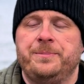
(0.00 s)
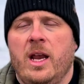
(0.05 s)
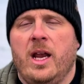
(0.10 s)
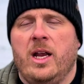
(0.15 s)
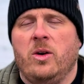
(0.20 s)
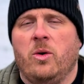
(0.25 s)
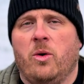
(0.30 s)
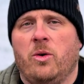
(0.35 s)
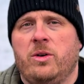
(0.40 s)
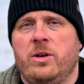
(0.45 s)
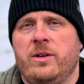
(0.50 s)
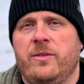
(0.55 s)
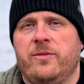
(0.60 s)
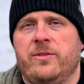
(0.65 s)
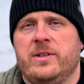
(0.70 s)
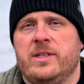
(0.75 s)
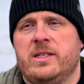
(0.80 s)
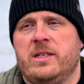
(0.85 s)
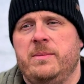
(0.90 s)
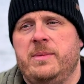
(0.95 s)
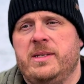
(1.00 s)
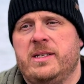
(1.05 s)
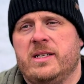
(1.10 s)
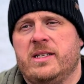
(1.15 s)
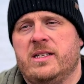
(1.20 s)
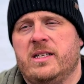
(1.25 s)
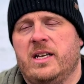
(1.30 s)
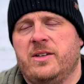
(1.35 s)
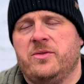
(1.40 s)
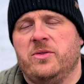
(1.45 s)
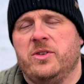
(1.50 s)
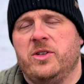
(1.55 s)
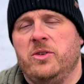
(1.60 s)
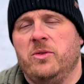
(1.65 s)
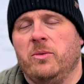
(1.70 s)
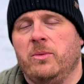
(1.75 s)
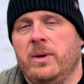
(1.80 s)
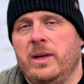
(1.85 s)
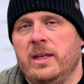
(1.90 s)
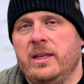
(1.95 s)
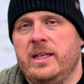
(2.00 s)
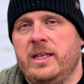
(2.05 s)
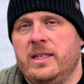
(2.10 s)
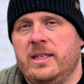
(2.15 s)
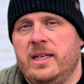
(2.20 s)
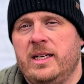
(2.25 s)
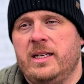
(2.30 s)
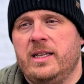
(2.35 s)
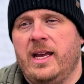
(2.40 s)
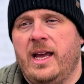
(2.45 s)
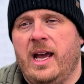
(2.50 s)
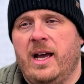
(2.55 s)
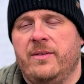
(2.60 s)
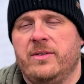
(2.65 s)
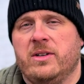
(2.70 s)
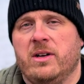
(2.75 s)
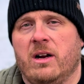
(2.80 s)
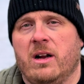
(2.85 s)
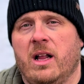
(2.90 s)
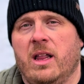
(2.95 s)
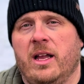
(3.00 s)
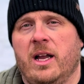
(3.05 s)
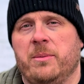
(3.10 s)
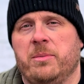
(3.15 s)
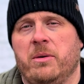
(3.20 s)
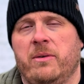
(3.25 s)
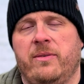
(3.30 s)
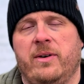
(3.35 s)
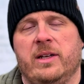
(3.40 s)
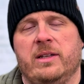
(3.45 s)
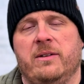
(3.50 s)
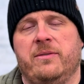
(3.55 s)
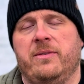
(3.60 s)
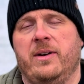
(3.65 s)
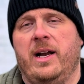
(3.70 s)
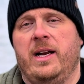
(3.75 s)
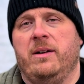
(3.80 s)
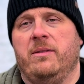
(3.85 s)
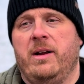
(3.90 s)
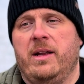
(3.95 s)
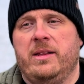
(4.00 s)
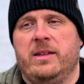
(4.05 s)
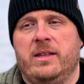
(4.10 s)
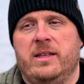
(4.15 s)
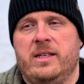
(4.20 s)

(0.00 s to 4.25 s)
In order for this to be successful, you really need to have a target client profile defined, right?